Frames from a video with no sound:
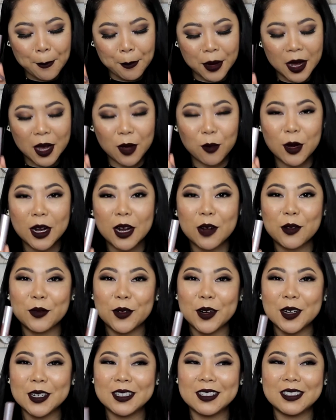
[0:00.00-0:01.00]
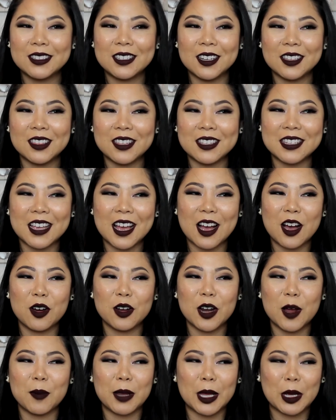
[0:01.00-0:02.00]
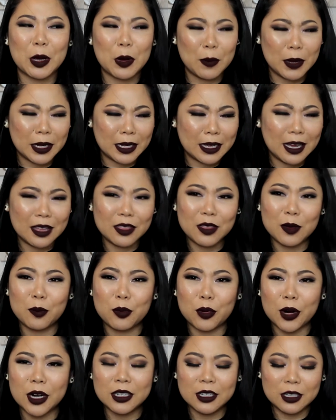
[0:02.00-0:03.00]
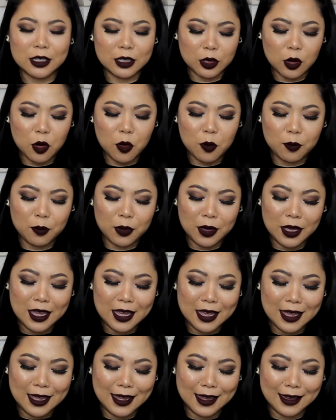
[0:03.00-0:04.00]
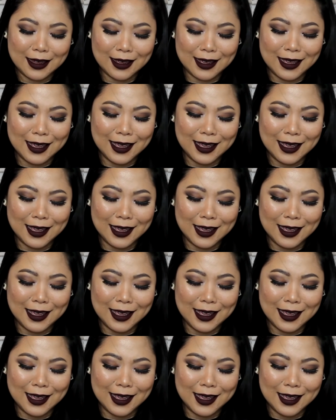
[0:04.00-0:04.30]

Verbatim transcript: But when I first took this out, I'm like, oh my god, the brush is so big.